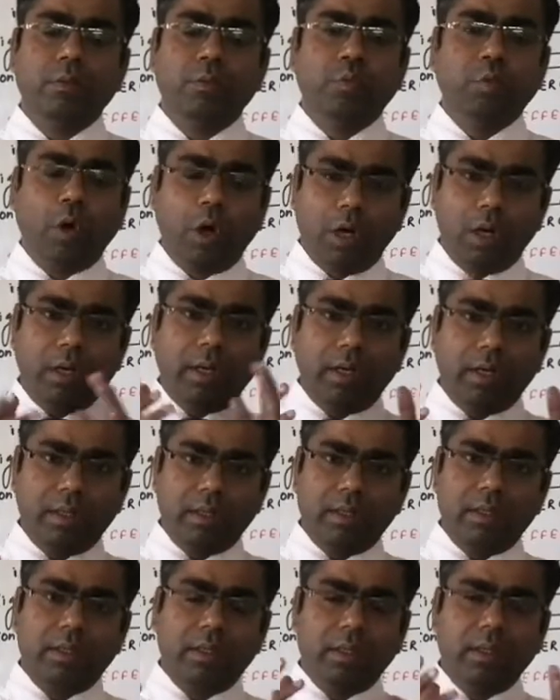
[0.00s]

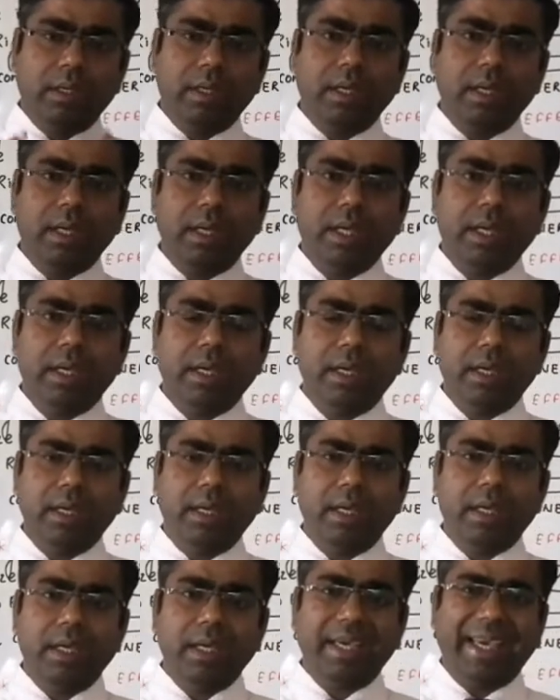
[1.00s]
for
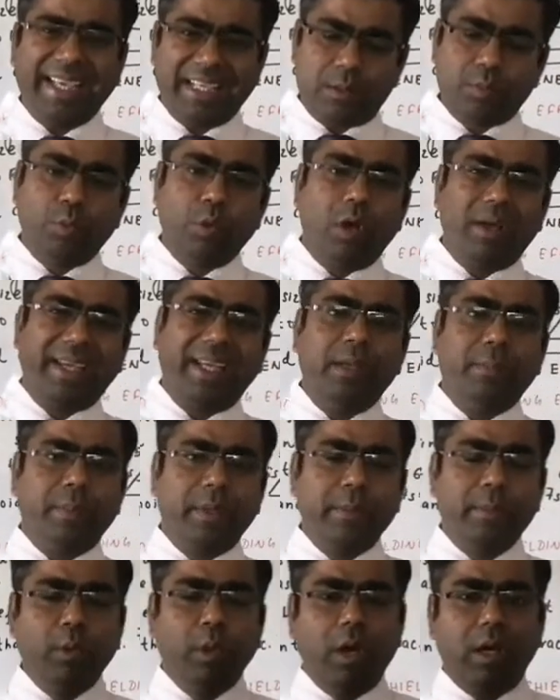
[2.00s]
S block and
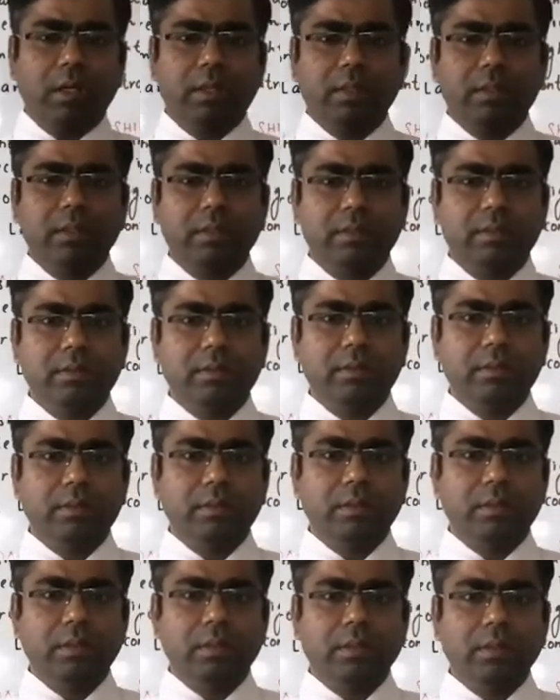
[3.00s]
P
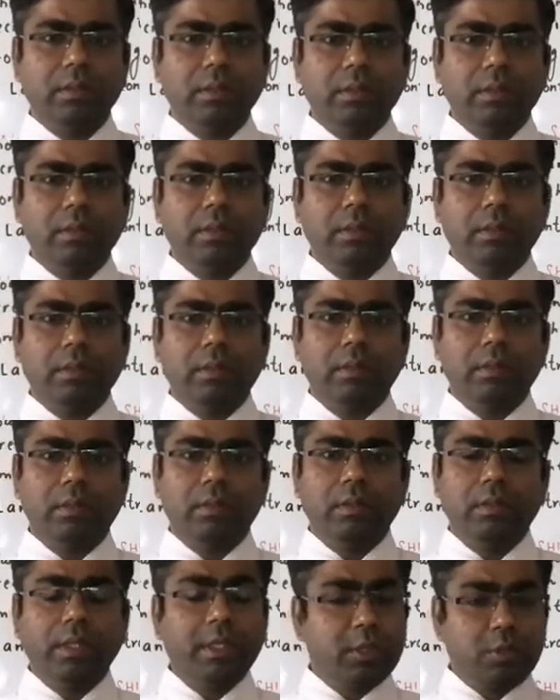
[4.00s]
block
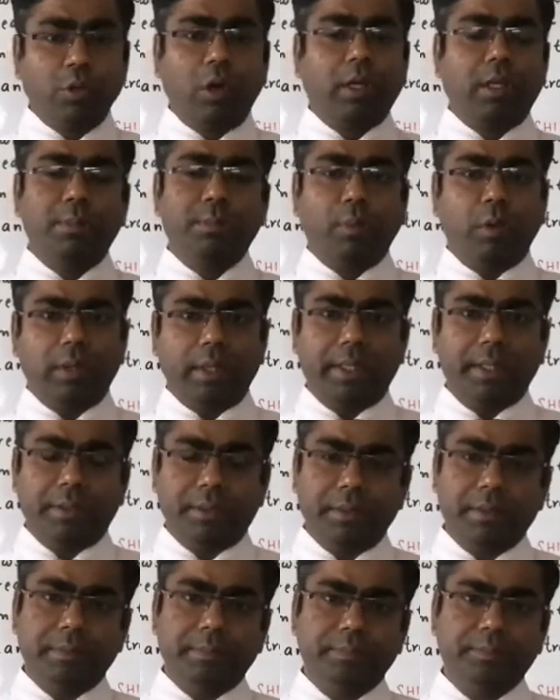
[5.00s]
is not
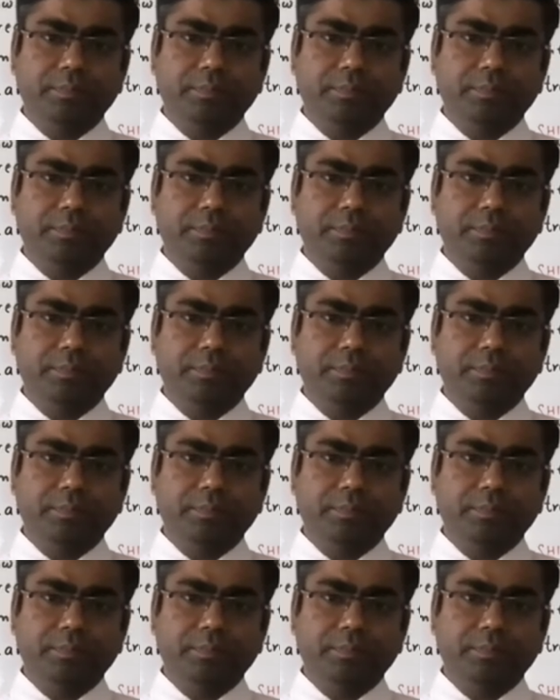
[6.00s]
important.